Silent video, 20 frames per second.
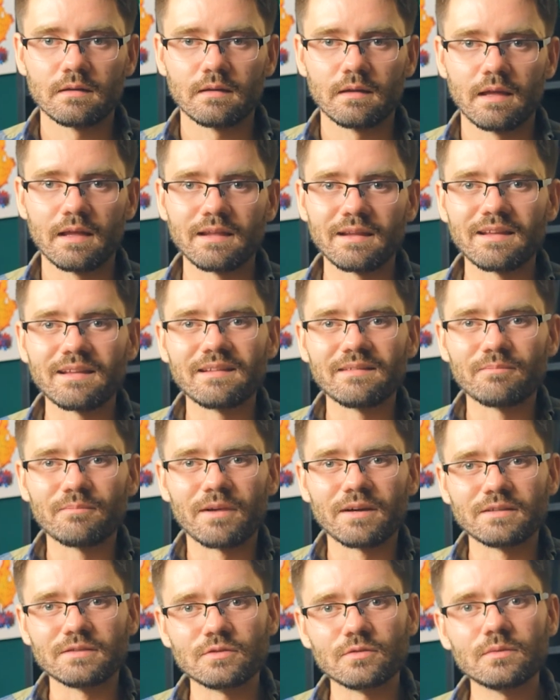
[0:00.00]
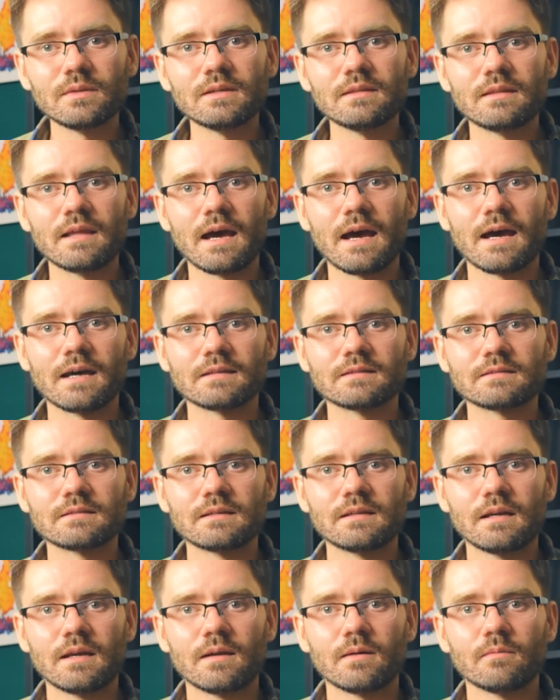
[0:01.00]
And by doing that,
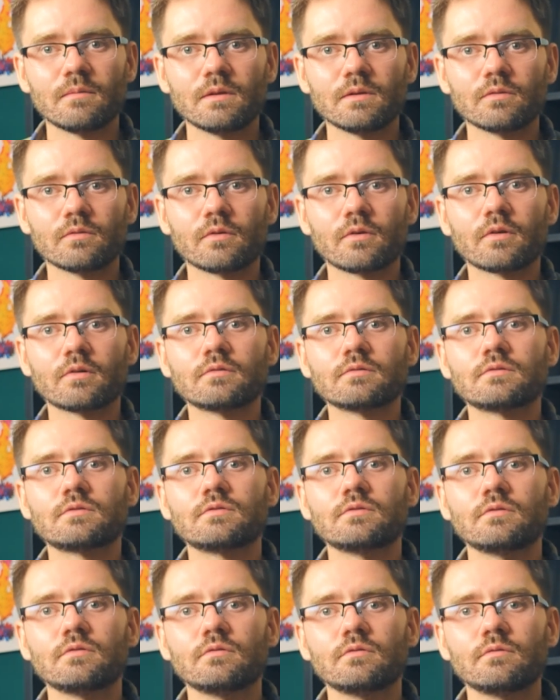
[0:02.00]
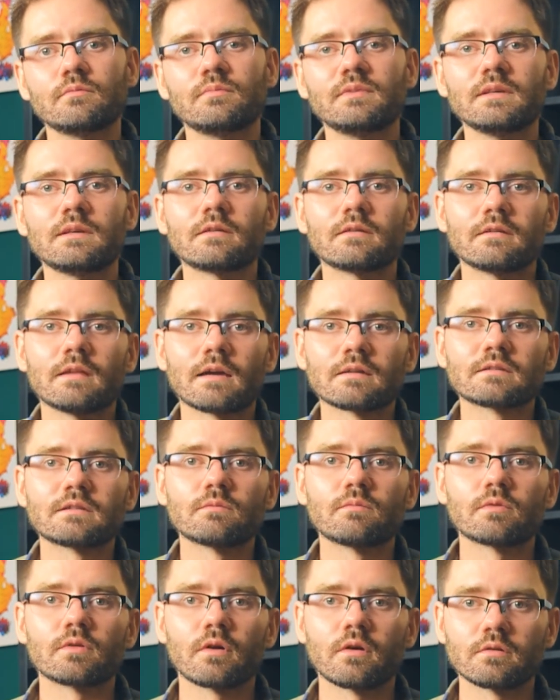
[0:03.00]
we learn to be connected
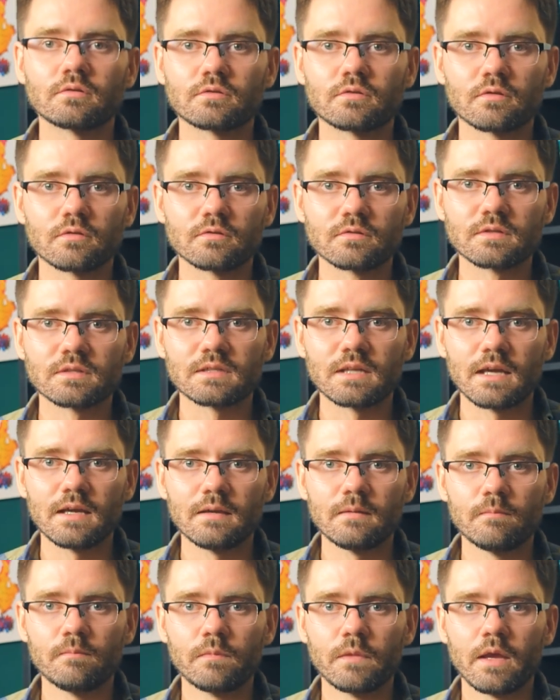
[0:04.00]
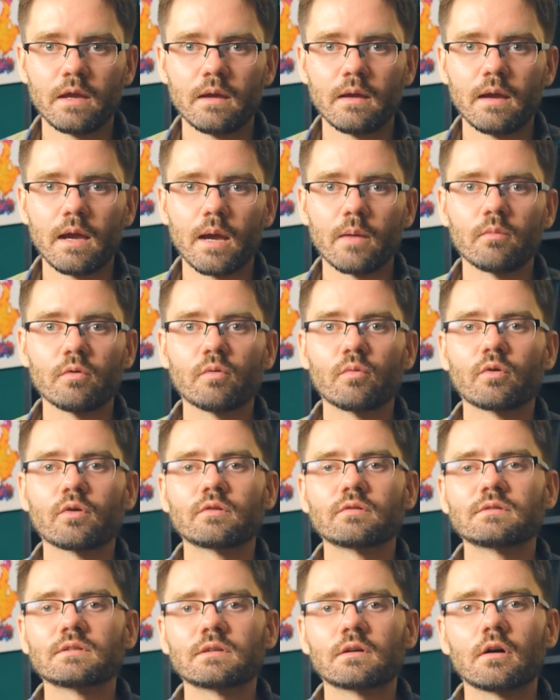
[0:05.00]
with our internal state, and we
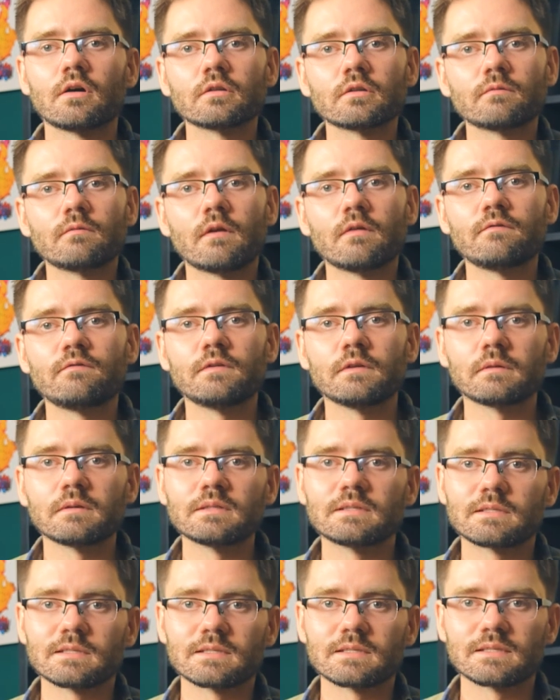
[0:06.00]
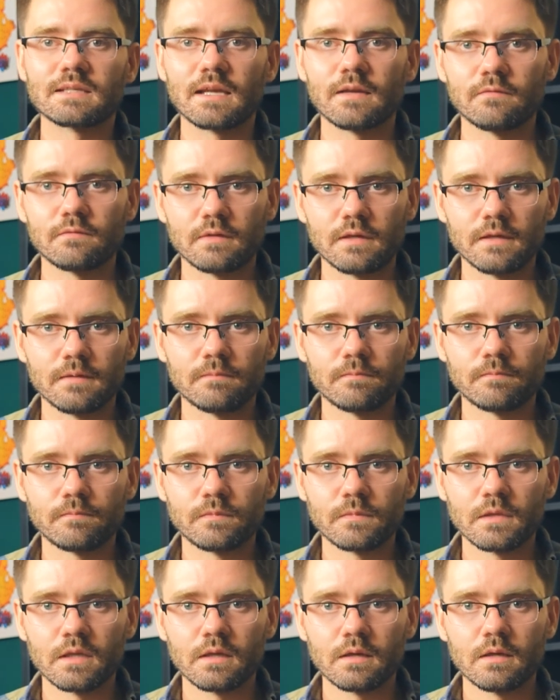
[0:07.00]
learn to cultivate feelings of safety.
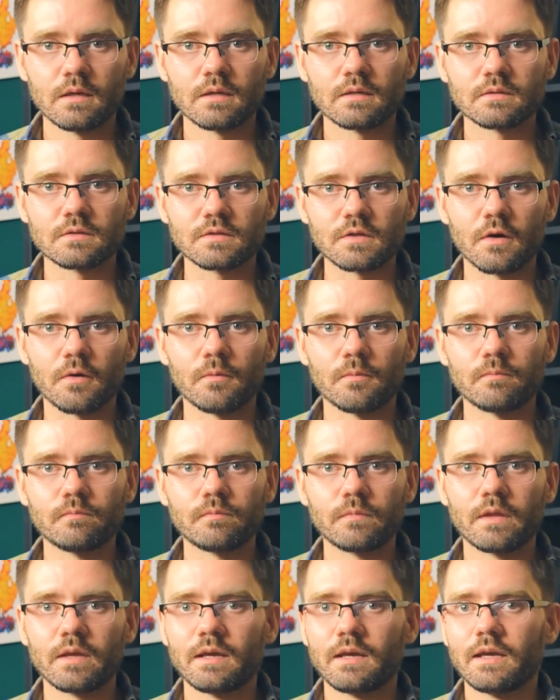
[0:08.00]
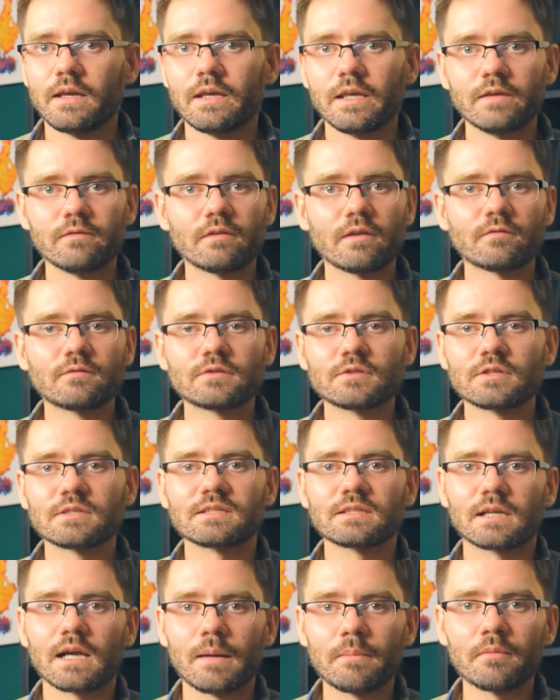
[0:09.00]
So even if it's just
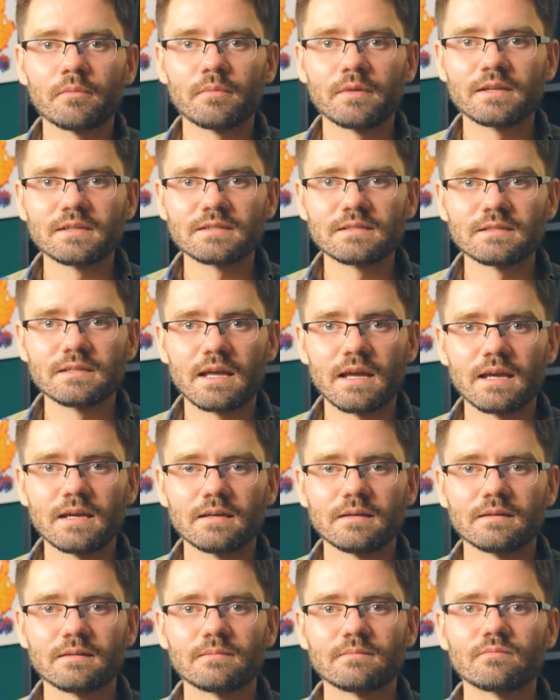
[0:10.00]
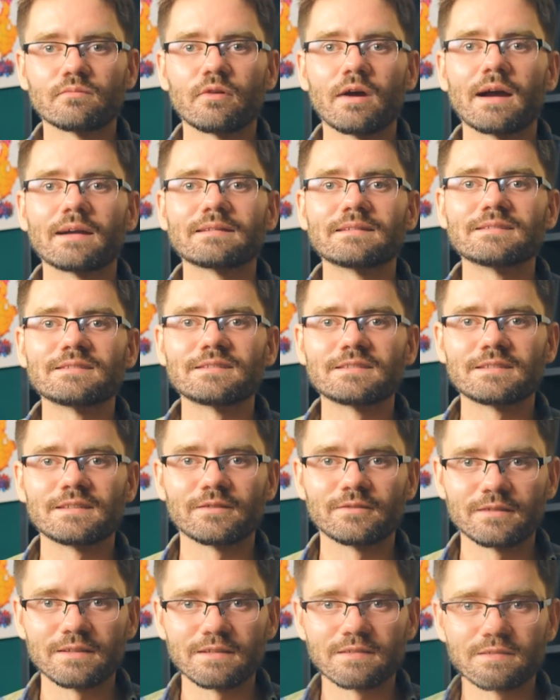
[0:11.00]
a couple minutes a day, practice
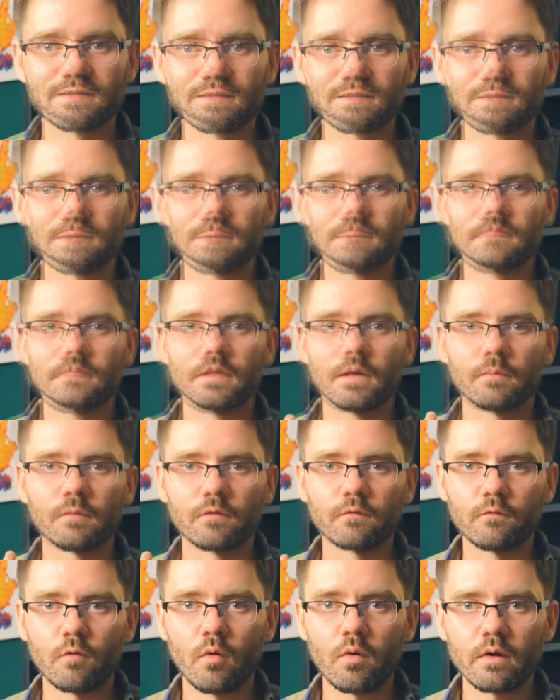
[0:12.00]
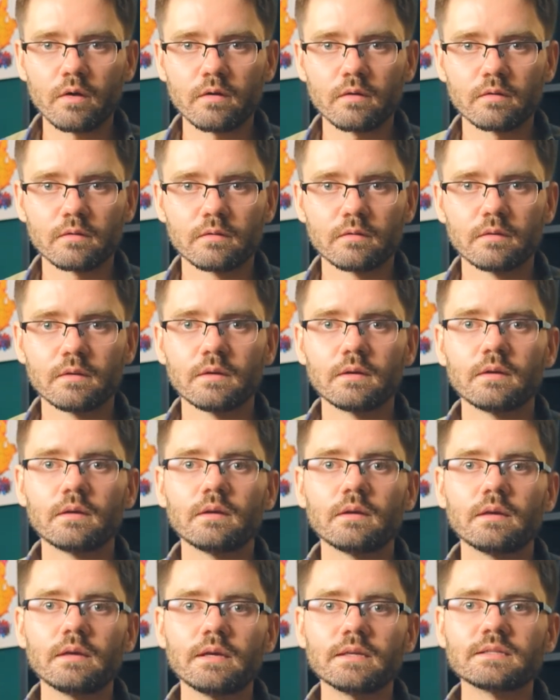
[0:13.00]
stillness. Number 4,
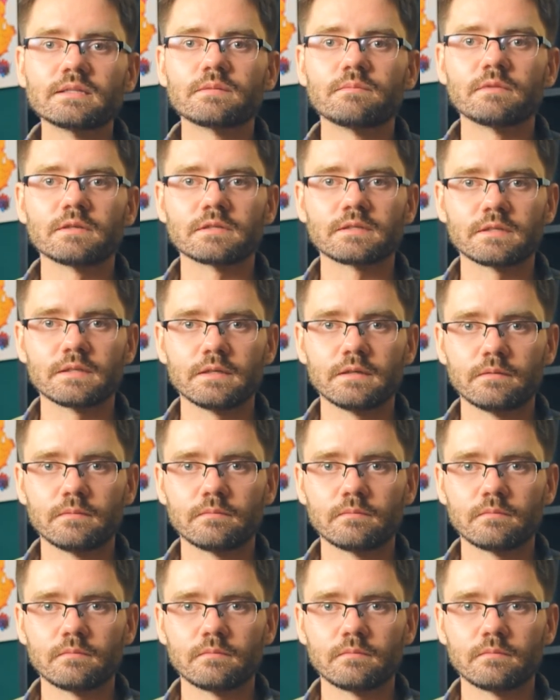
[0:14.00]
intimacy.